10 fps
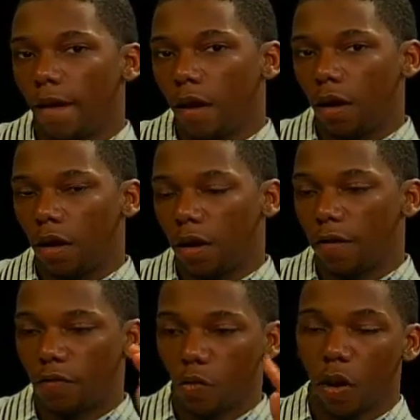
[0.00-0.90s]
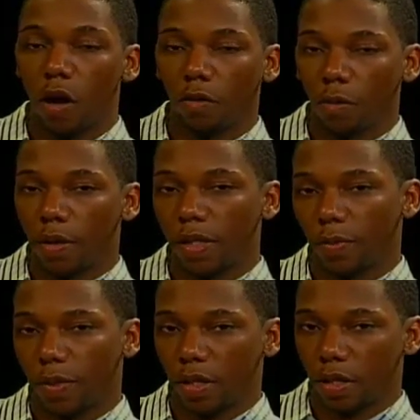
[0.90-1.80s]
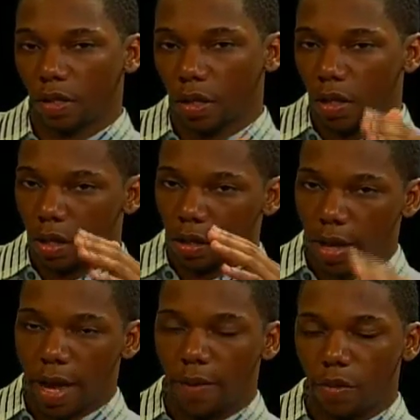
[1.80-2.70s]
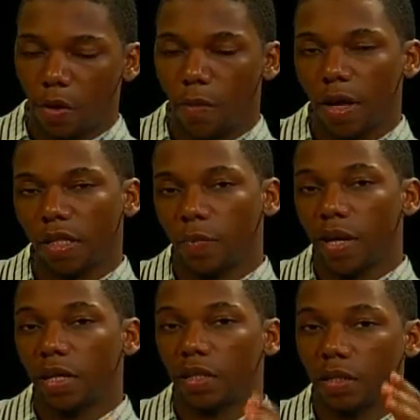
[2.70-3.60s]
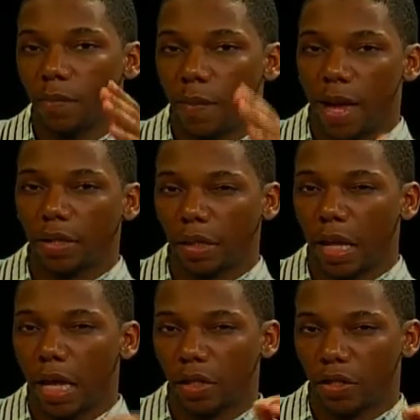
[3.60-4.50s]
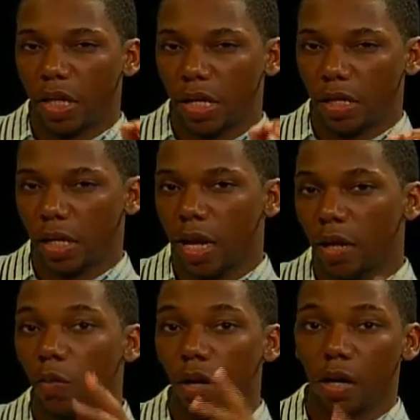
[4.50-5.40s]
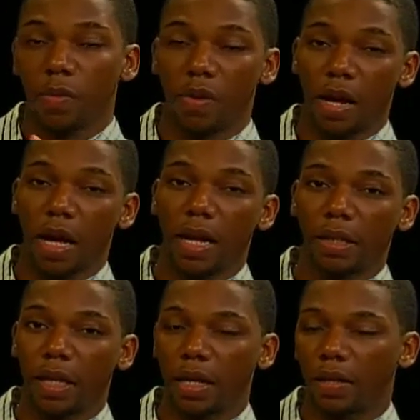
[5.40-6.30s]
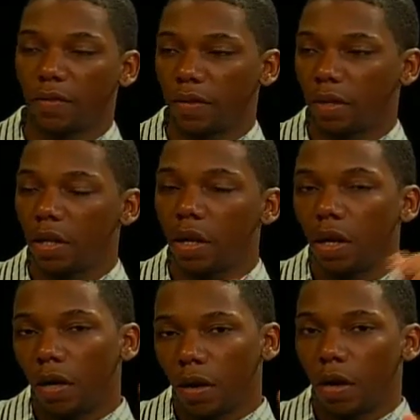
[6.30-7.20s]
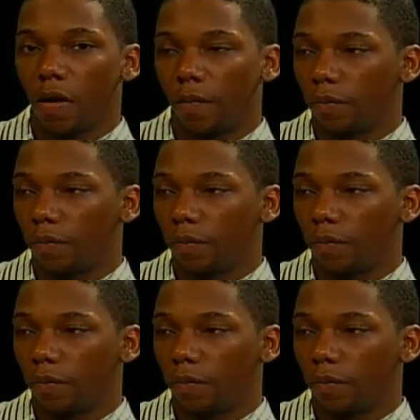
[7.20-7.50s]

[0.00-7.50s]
uh, if you are on MySpace, add me on MySpace backslash JCA with a number nine at the end of it. Uh,